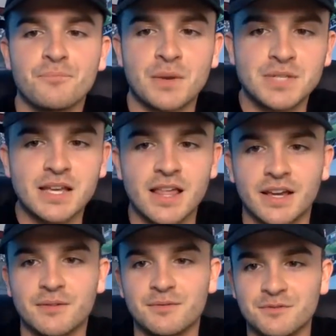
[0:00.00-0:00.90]
I'm saying
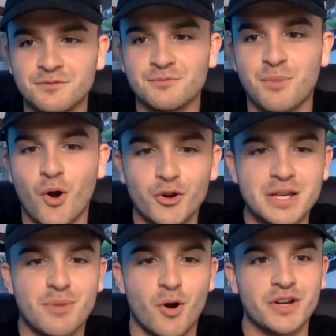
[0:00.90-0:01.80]
like
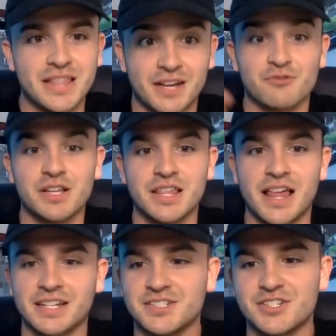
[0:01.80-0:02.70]
party, like really
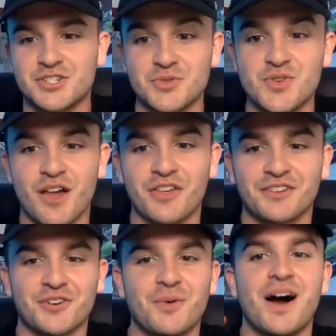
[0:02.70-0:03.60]
like just do
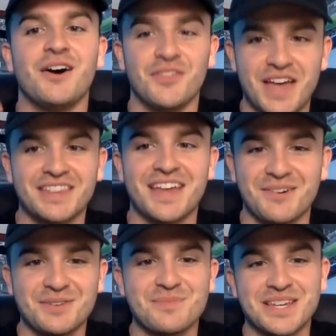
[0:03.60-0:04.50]
nothing for a while. Then
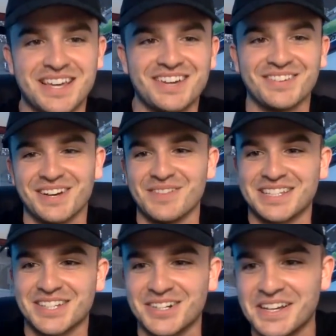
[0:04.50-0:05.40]
that would be when I'm
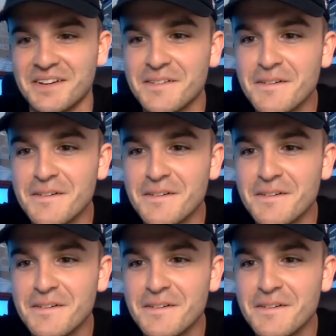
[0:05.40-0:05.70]
like 30.